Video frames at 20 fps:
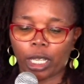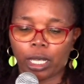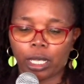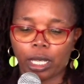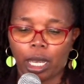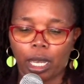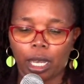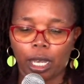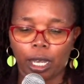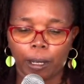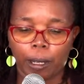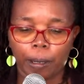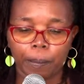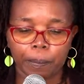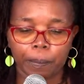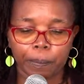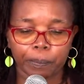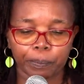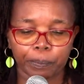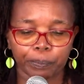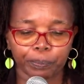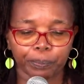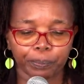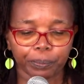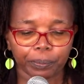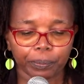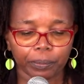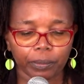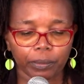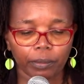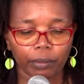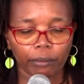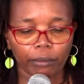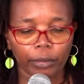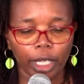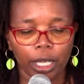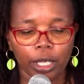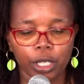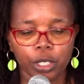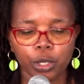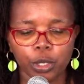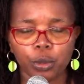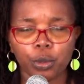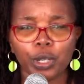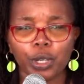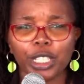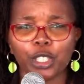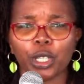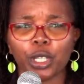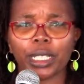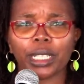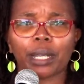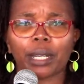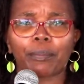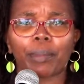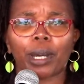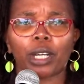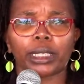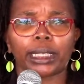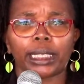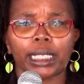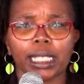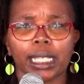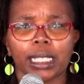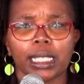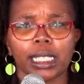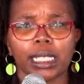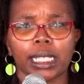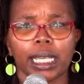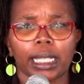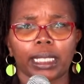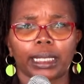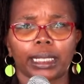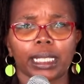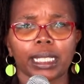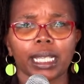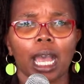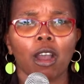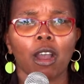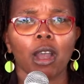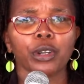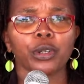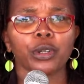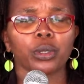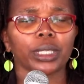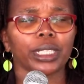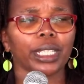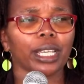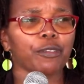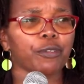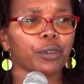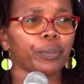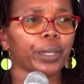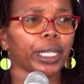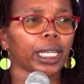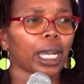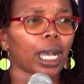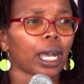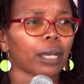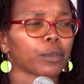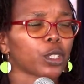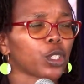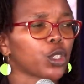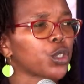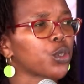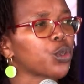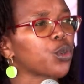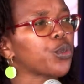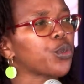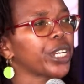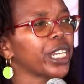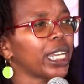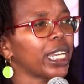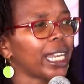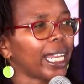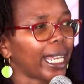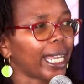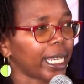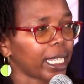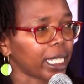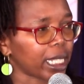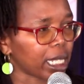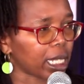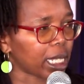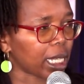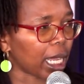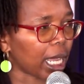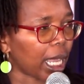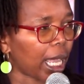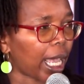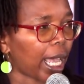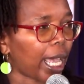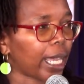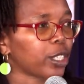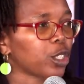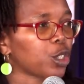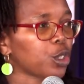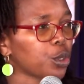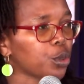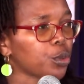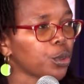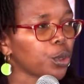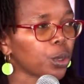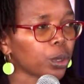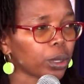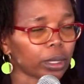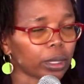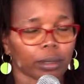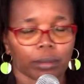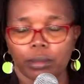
Um, so we were talking about this and saying that our role, therefore, becomes to relate and to rule,